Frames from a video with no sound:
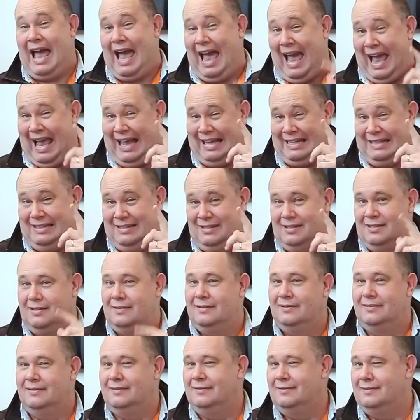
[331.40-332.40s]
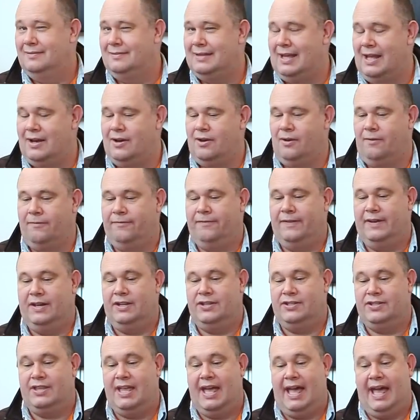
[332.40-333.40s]
And they're not
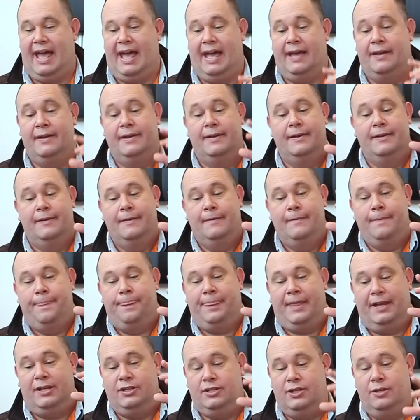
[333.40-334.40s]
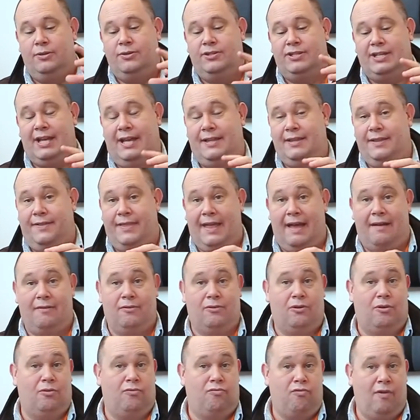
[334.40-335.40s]
finished there. They do say that there
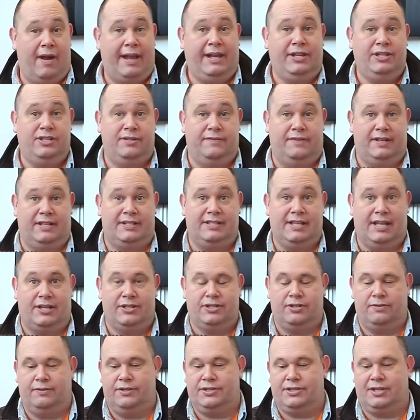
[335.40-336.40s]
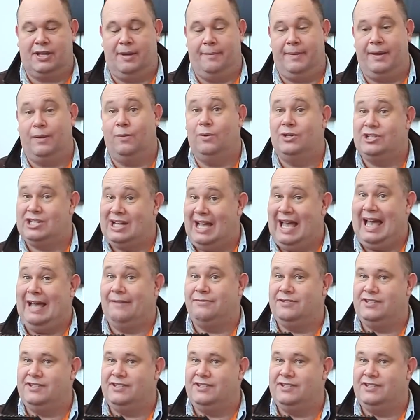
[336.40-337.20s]
are a range of accessories coming, which I have